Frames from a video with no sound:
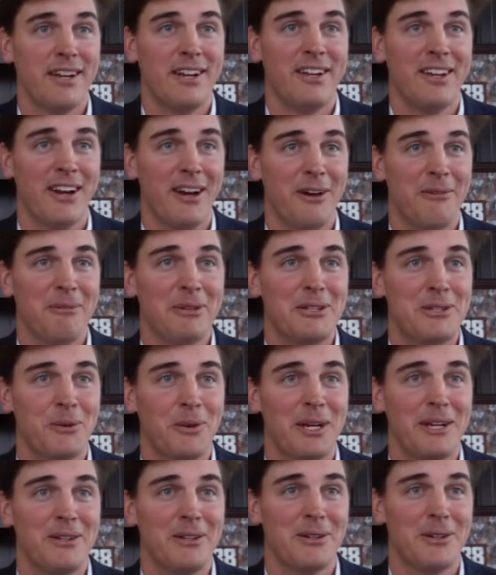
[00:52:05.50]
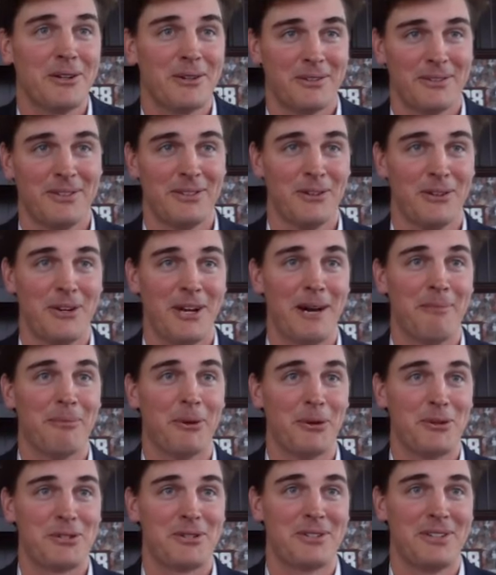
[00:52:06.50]
you know, between your your
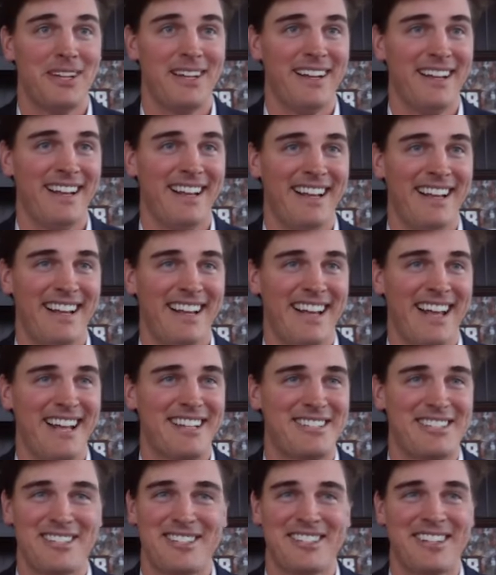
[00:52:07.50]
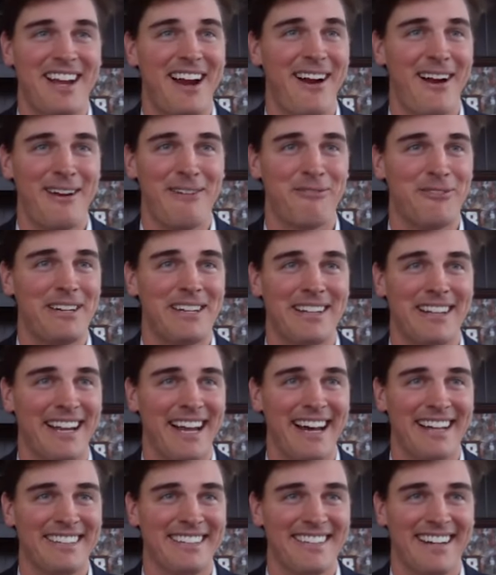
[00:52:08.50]
numbers, that's a scary feeling
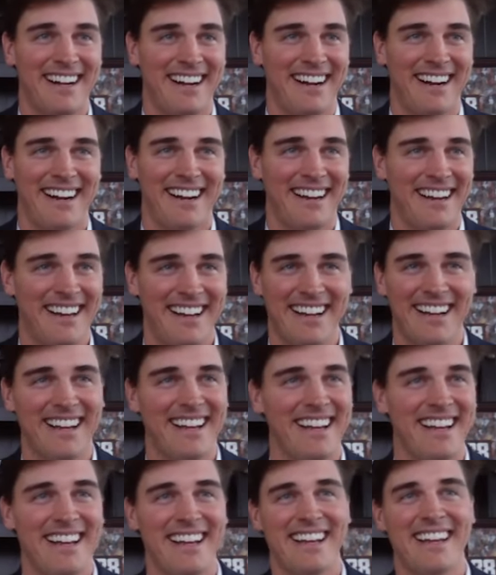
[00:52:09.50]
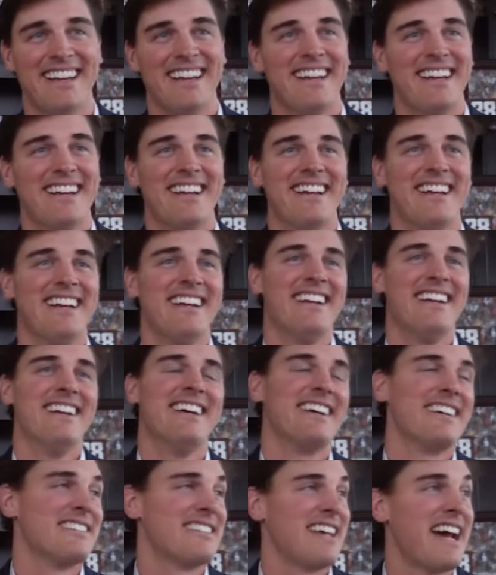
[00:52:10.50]
out there. Yeah, yeah.
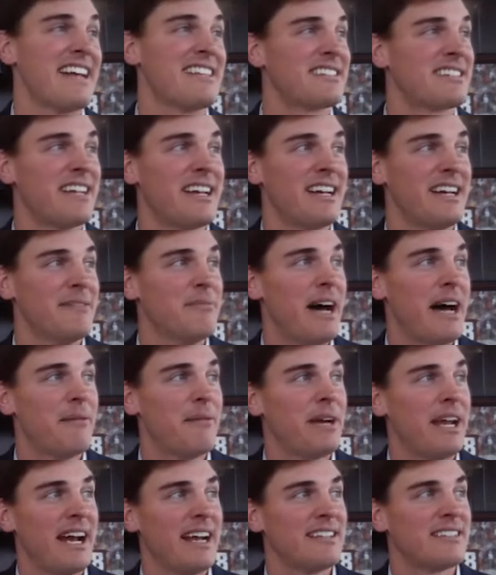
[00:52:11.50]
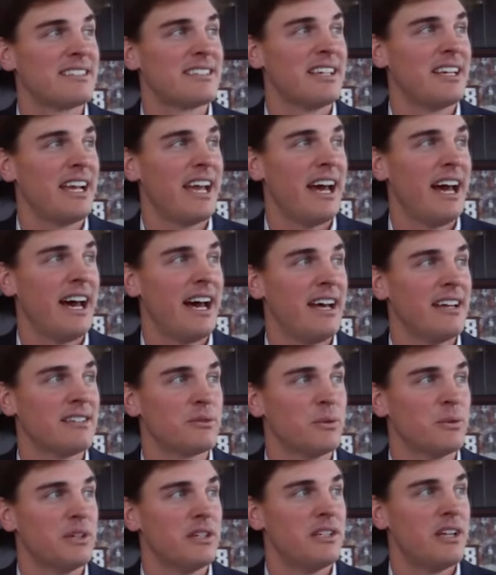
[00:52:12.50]
Because I'd see them. I mean, I'd see guys
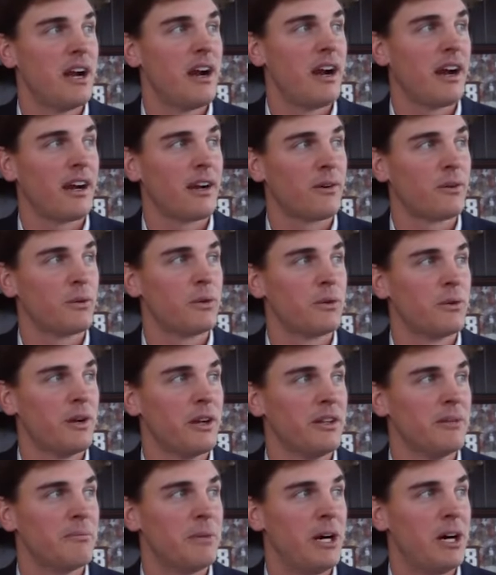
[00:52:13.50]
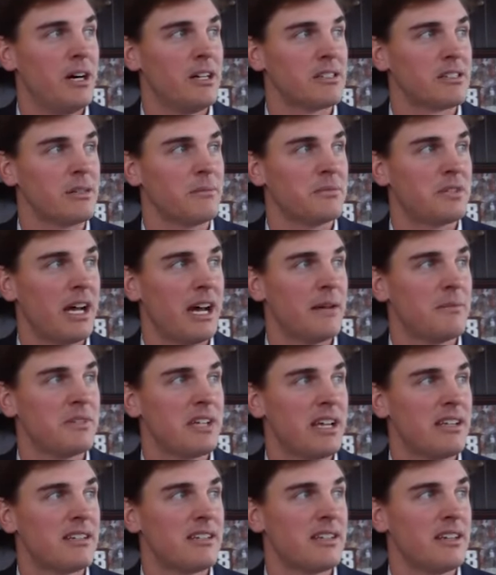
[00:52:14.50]
when Derrick would run the ball. Sometimes
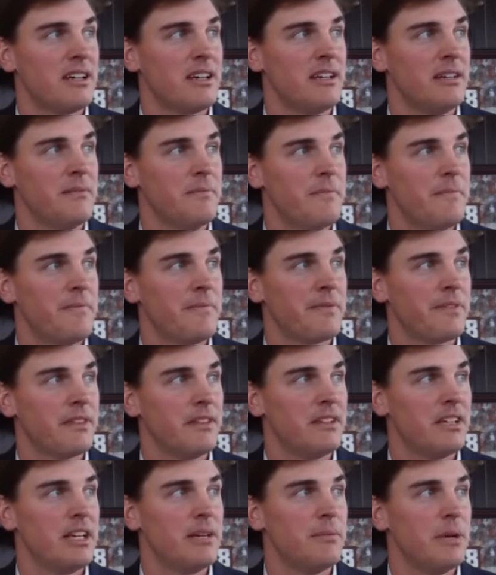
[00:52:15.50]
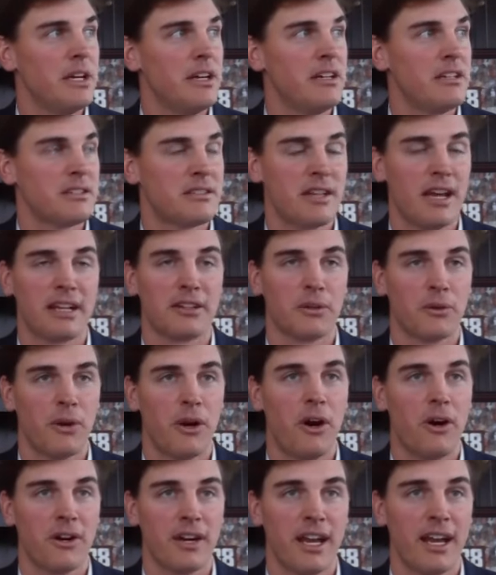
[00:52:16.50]
I'd see DBs take the
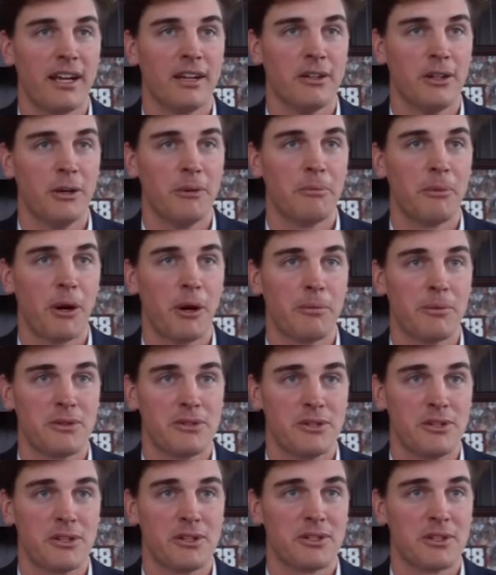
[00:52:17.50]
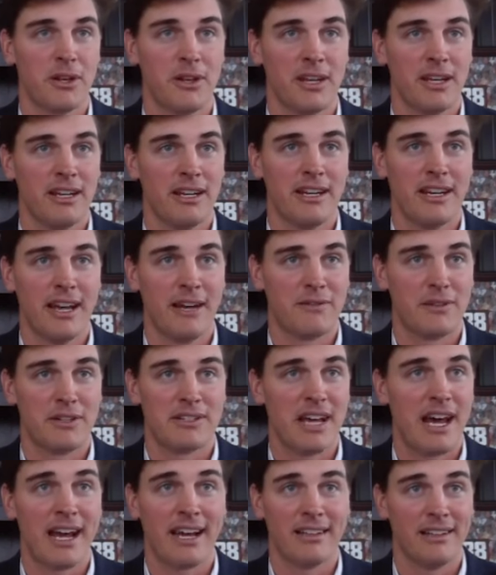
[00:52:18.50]
wrong angle on purpose just so they didn't have to
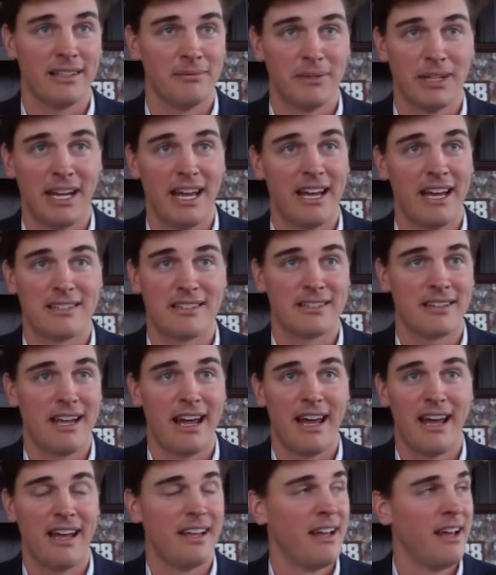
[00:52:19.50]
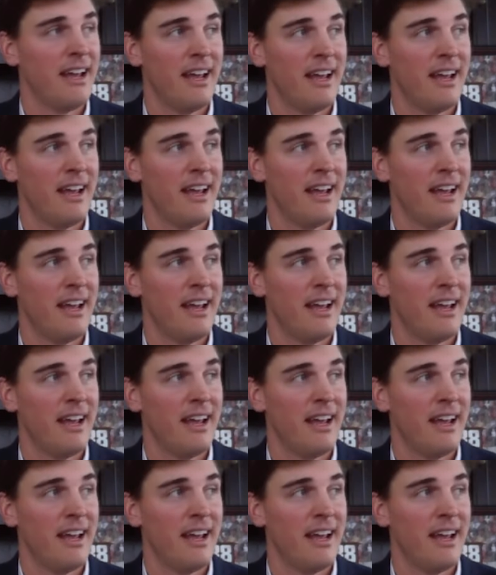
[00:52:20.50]
tackle him, and that's. I,